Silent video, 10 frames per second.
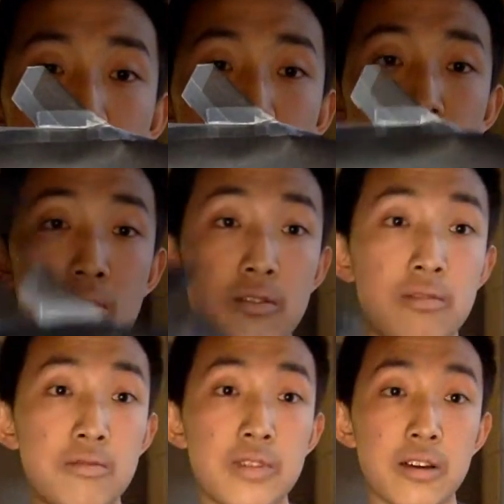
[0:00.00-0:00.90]

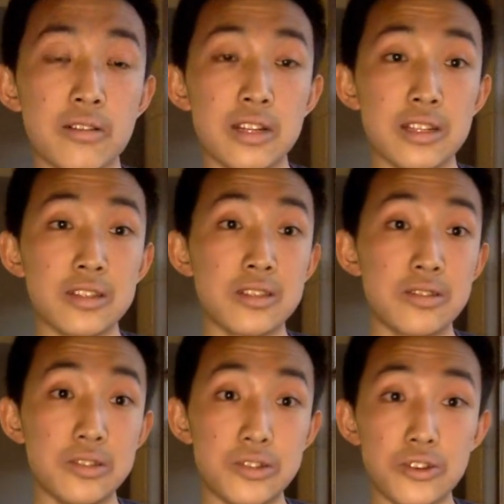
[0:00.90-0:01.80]

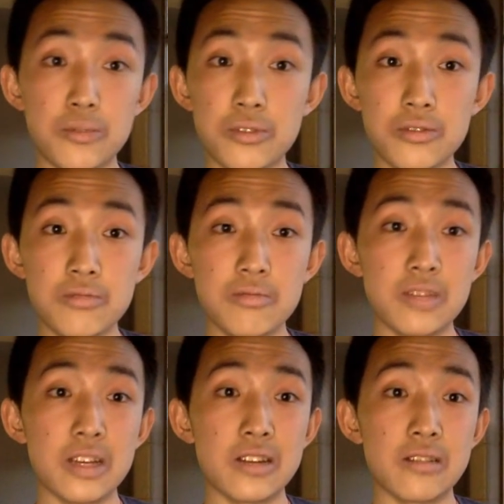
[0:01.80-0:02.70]
That's durable
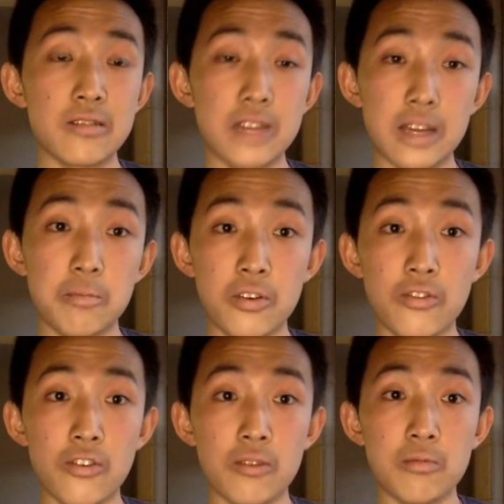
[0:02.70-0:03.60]
and that can
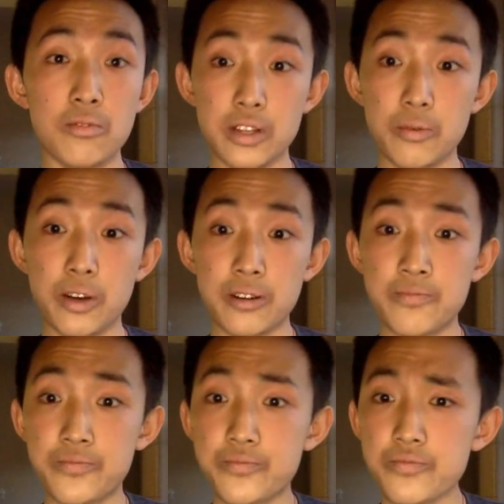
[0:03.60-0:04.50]
perform really well.
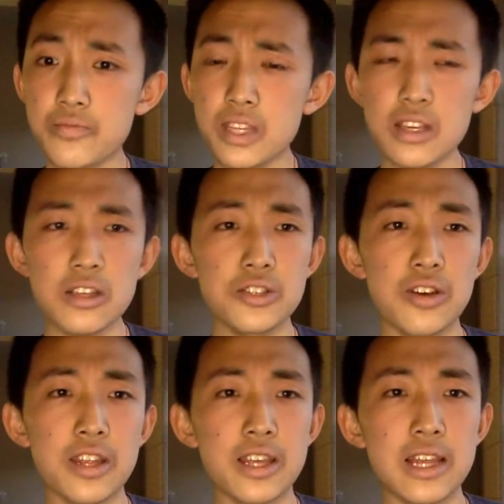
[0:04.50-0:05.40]

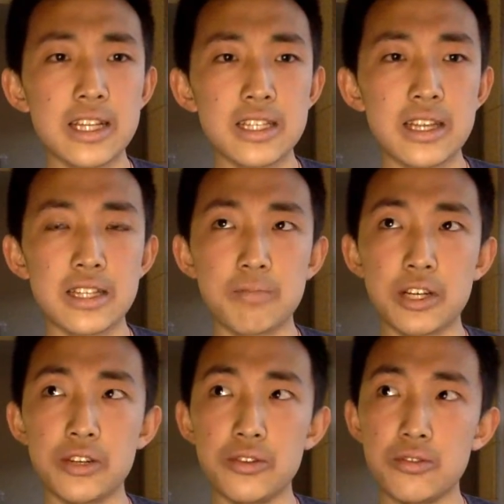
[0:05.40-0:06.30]
So I think that's my
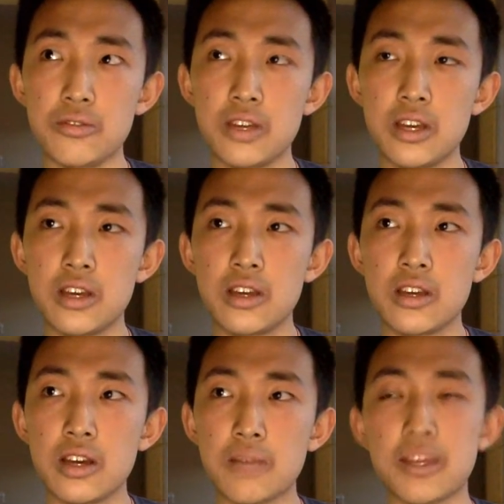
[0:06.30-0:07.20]
new
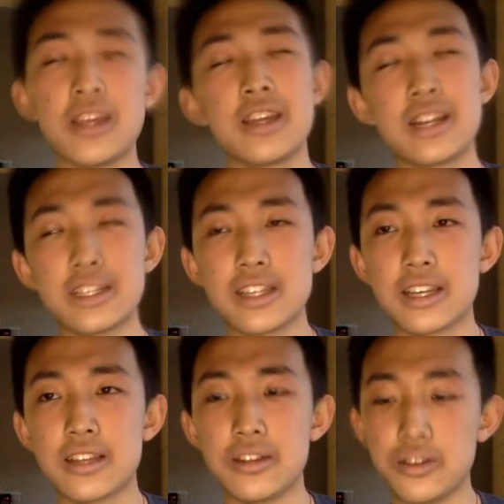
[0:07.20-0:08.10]
that's
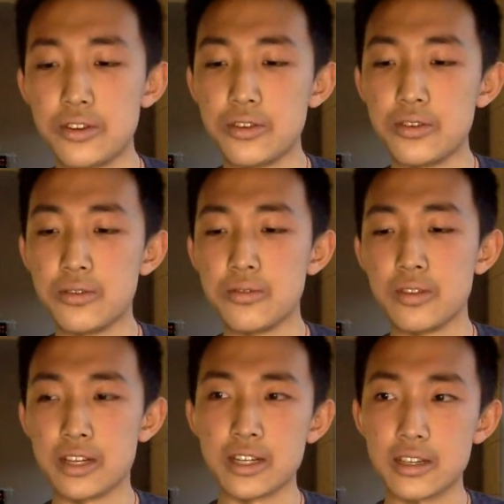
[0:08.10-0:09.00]
like the new
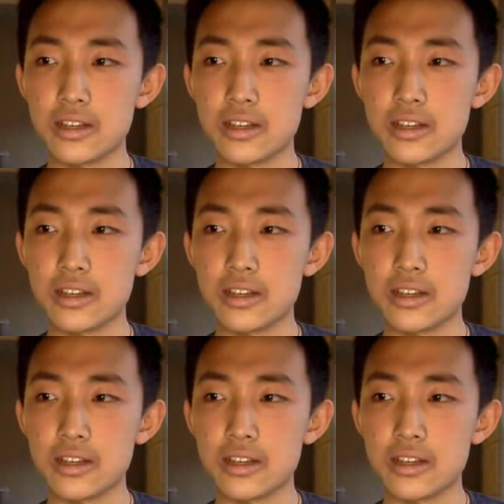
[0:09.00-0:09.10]
like